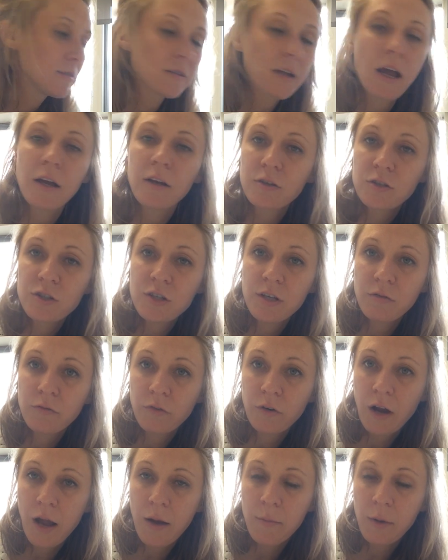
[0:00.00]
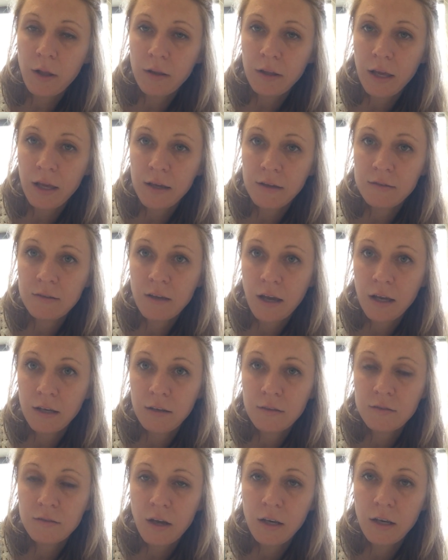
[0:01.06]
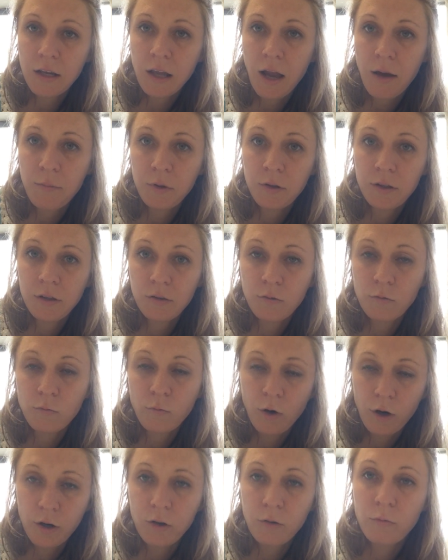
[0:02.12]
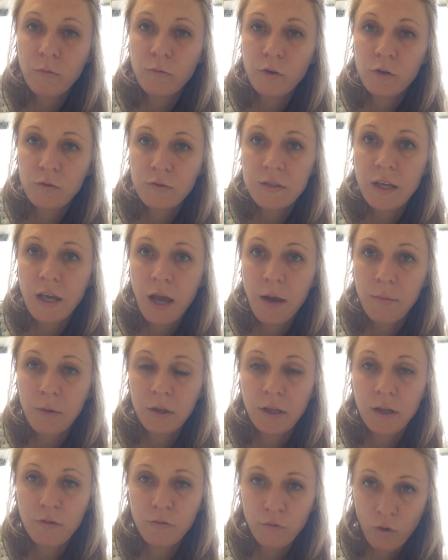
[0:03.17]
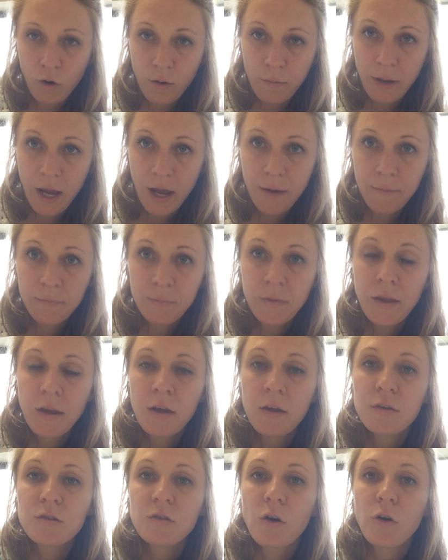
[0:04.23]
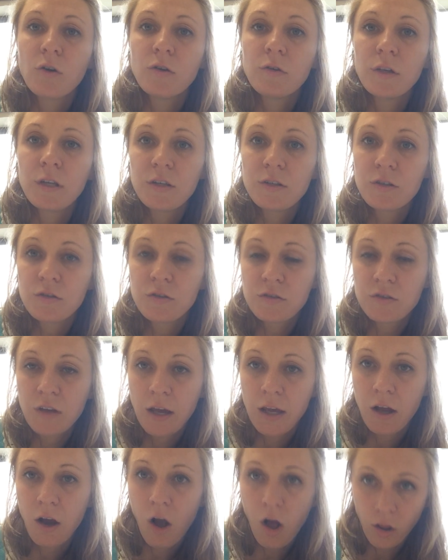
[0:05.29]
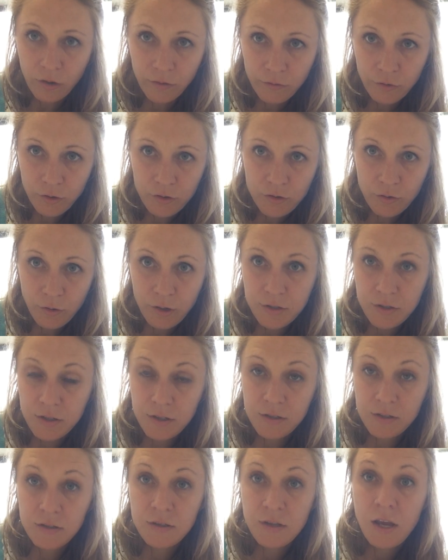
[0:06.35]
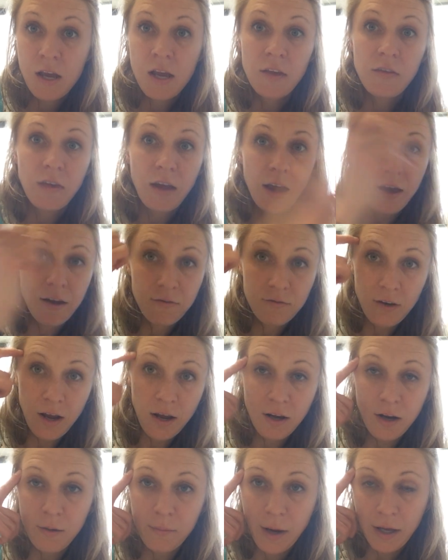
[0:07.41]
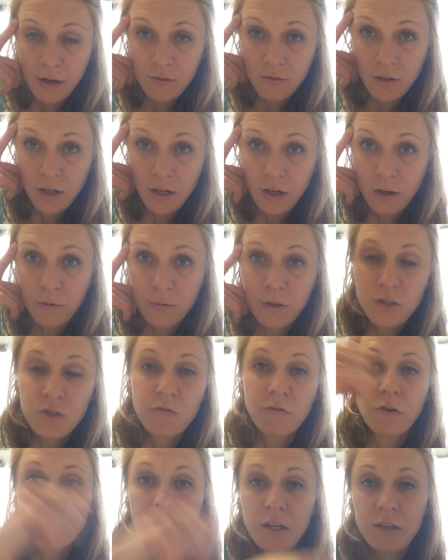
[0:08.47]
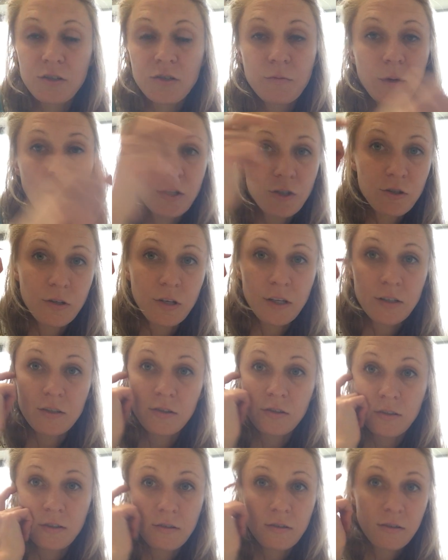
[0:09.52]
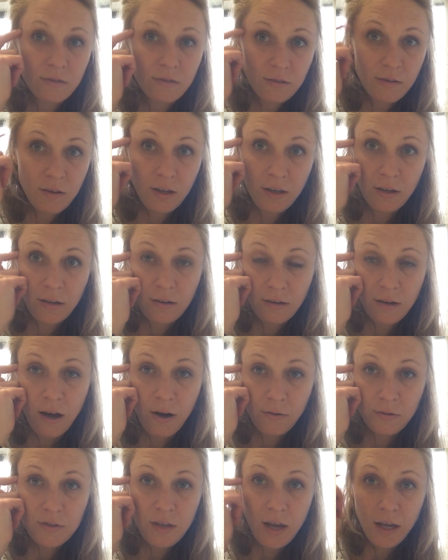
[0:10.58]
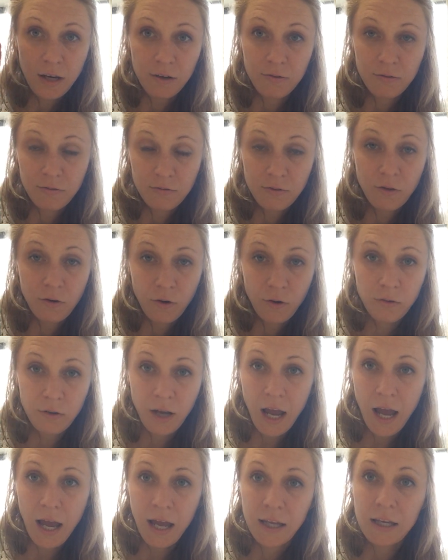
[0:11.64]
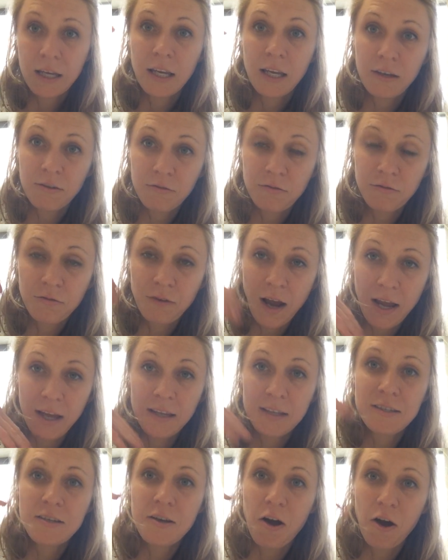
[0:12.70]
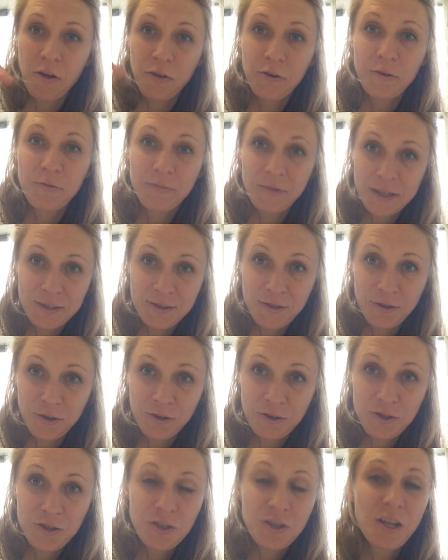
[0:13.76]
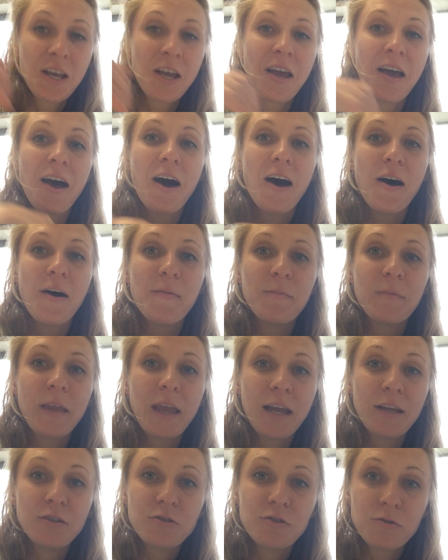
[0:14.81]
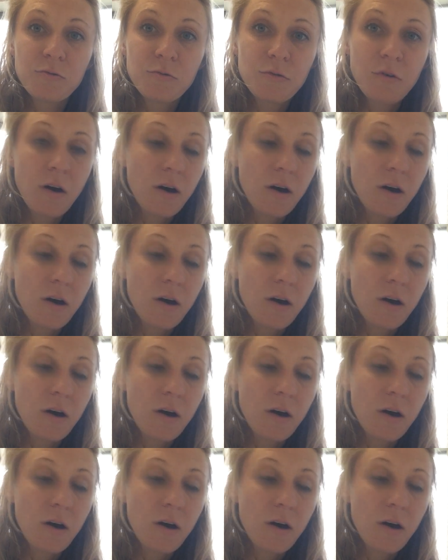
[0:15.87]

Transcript: style sheet for MLA, citing work using MLA format. So you need to cite all of your sources that have not come out of here, which for each speech you need to think outside of your own head and find other research and do